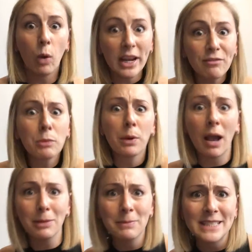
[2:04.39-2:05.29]
What if the
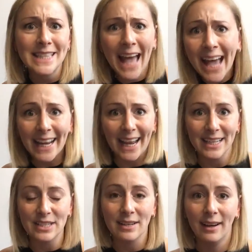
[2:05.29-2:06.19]
problem is that
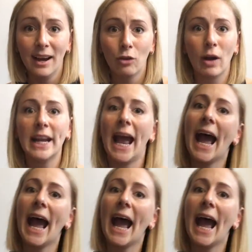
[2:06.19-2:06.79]
end, right?